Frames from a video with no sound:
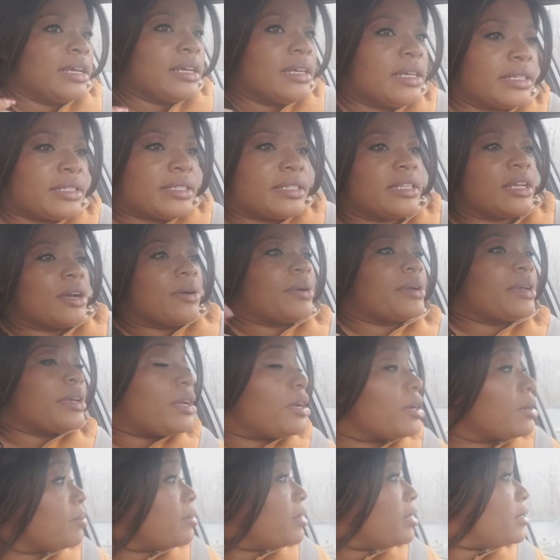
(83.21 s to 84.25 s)
It's snowing
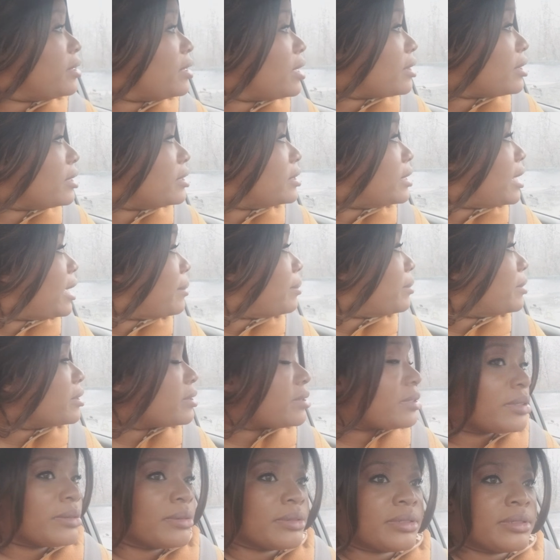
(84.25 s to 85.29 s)
here, but nothing's happening,
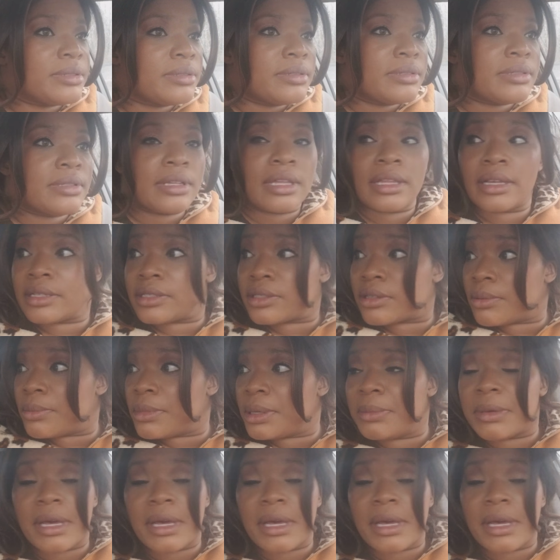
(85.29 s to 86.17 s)
so it's, not like it's going to be